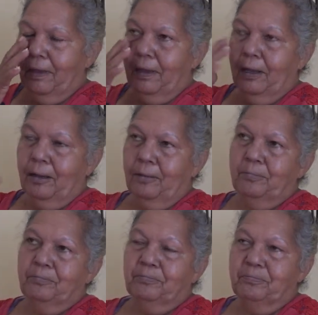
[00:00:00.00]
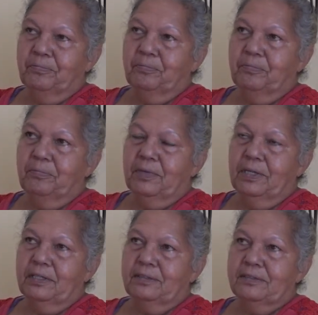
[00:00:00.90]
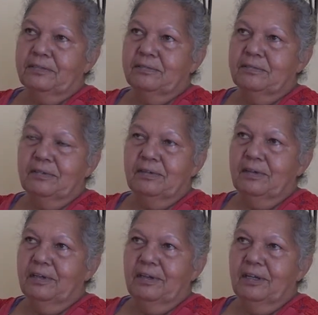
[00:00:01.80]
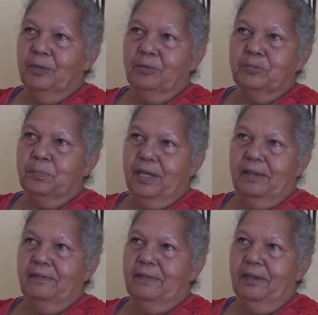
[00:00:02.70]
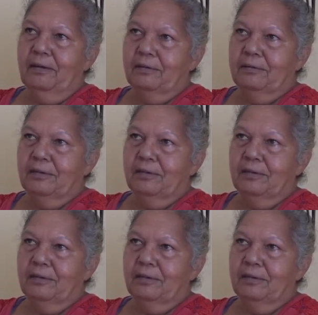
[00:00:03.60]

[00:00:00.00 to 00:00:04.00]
And it was bad then,